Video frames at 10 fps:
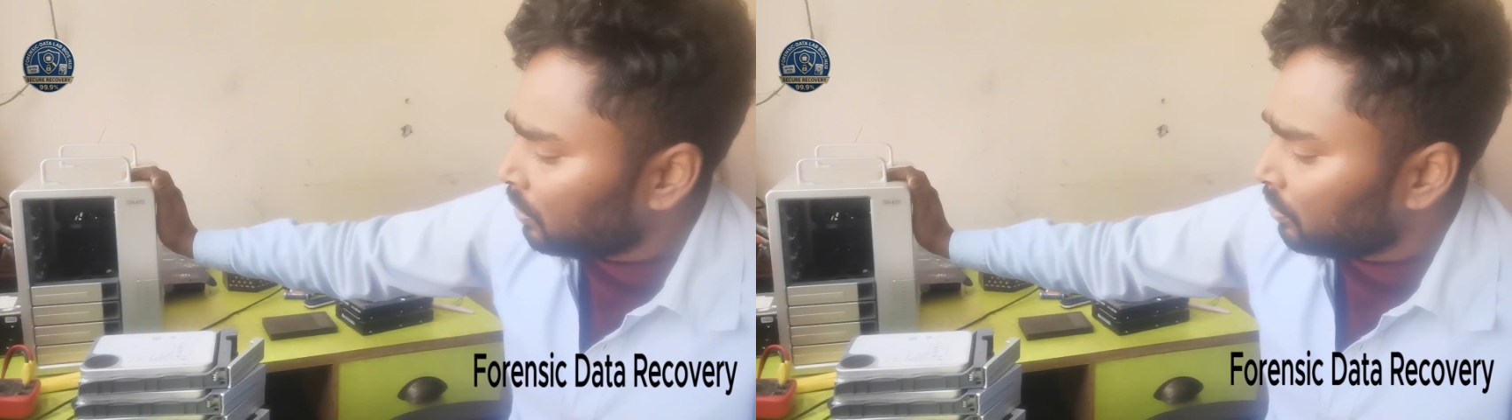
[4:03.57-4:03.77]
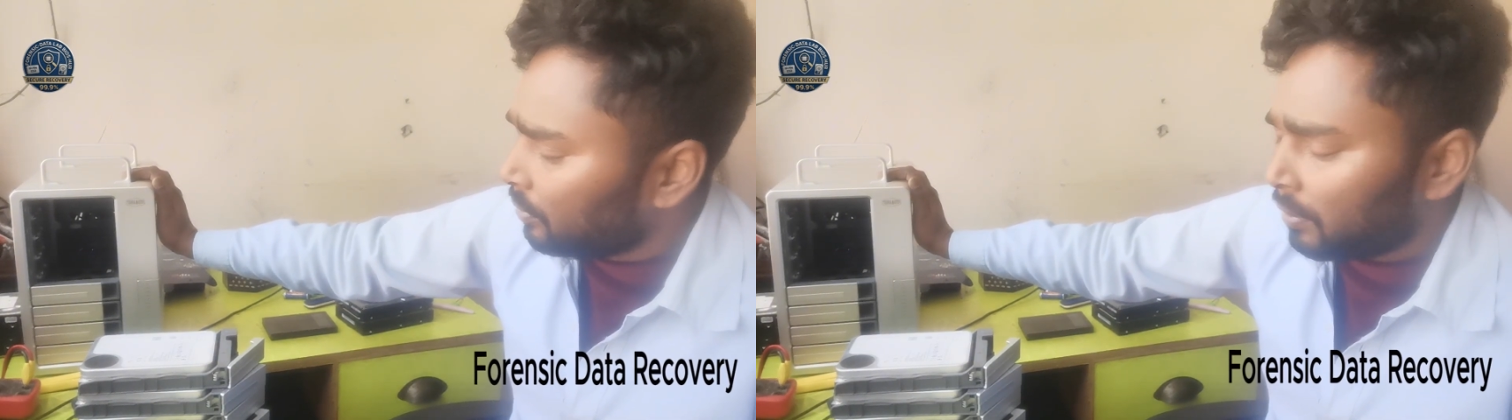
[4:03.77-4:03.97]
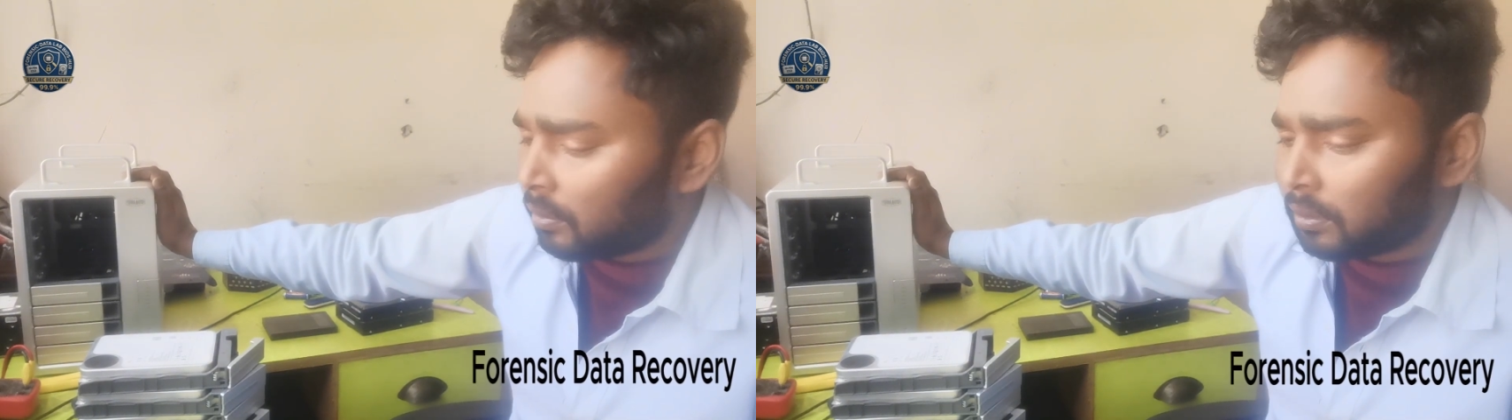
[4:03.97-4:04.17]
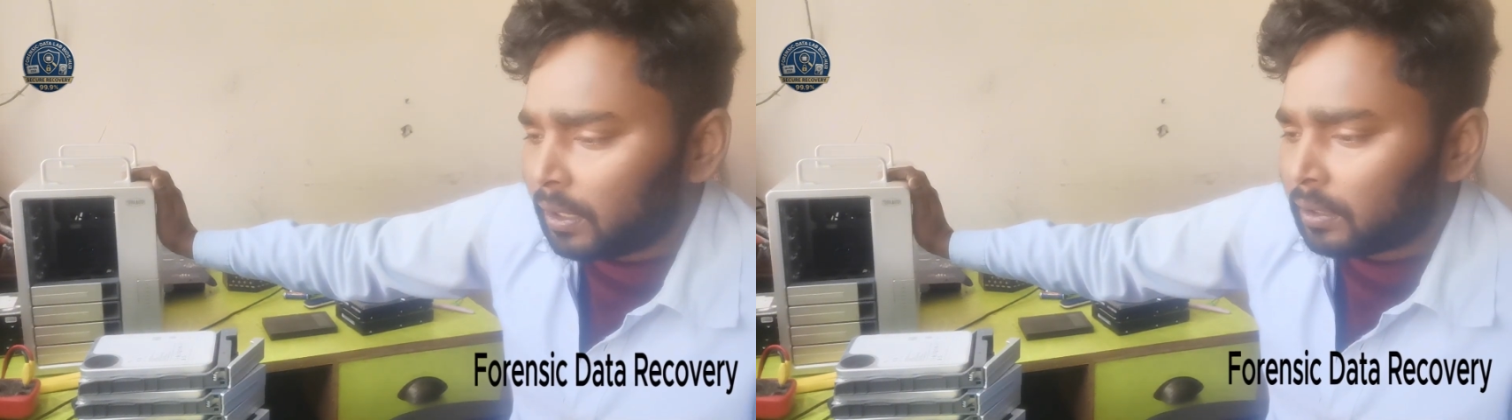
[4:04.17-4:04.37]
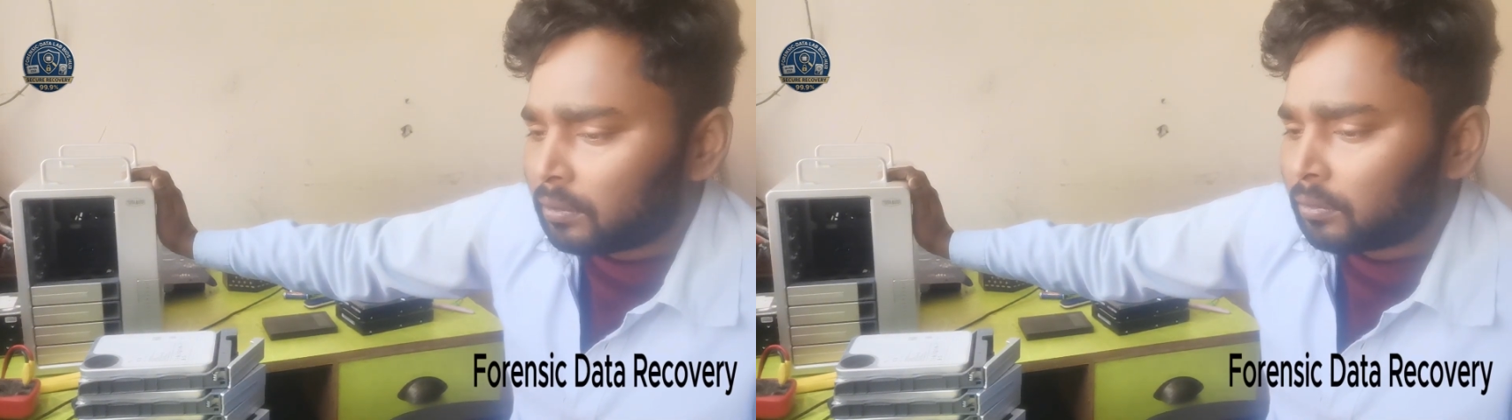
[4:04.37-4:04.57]
we found
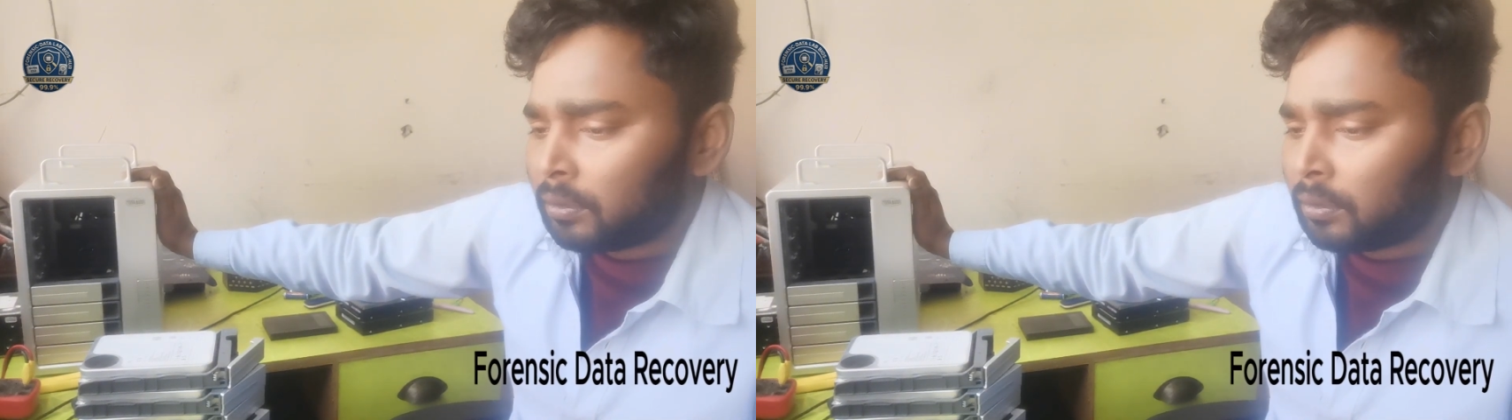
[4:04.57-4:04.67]
that